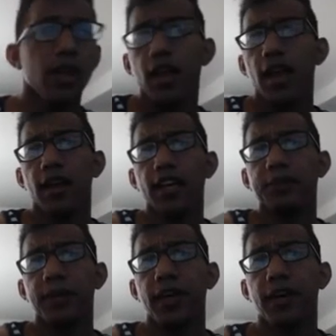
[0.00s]
Next
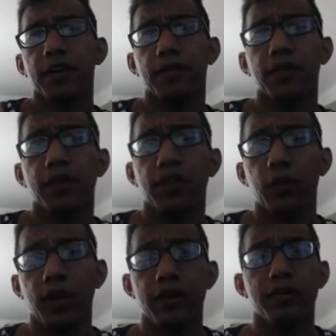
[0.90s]
we have the
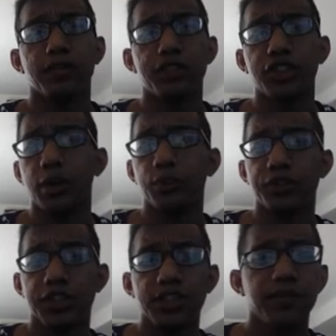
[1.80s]
one of Sha
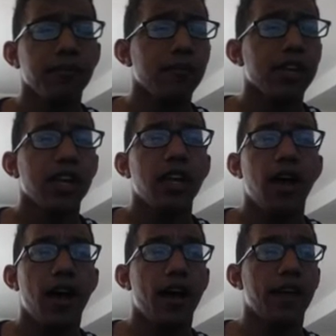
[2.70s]
Wujing.
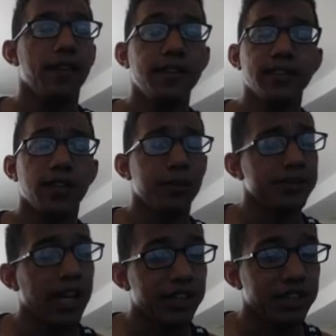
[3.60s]
This card was
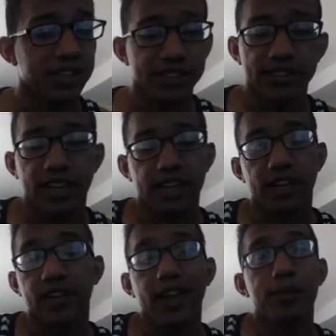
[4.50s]
actually insane, and a
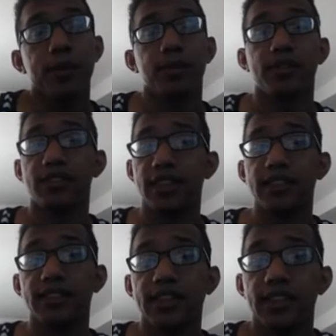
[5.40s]
lot of people didn't
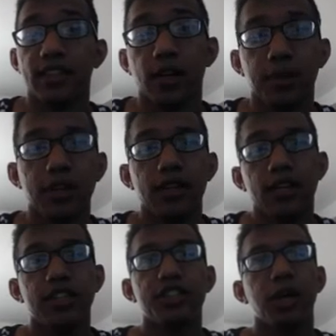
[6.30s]
see it coming.
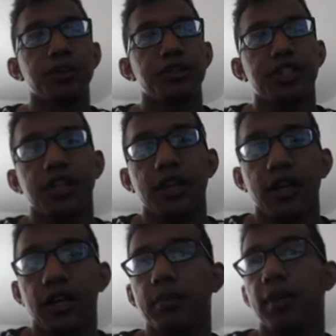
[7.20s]
Sha Wujing
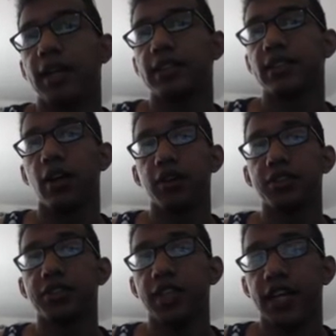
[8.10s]
makes all
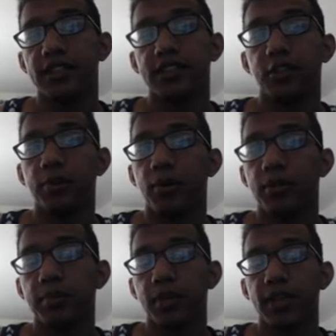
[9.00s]
chance your opponent
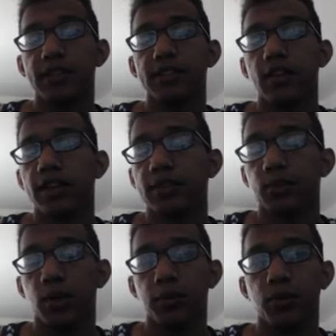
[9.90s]
plays cost
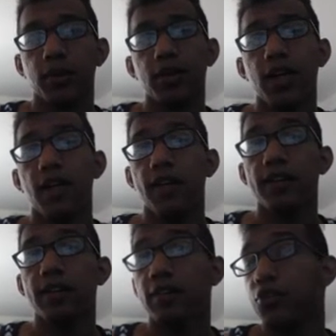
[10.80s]
1 more. This
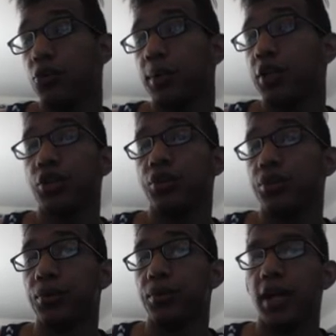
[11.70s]
is to
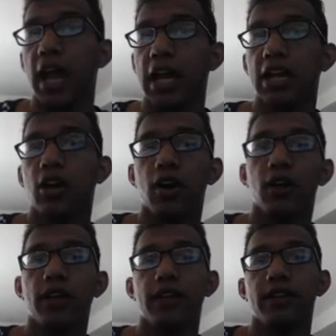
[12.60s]
include any card
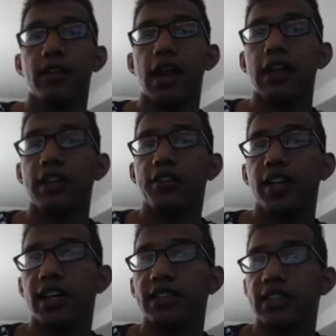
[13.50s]
that is set in the
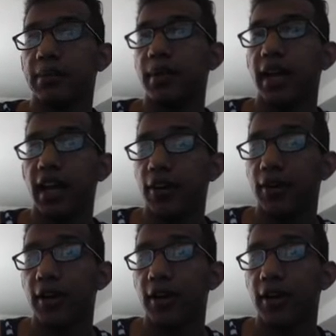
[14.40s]
chance standby area.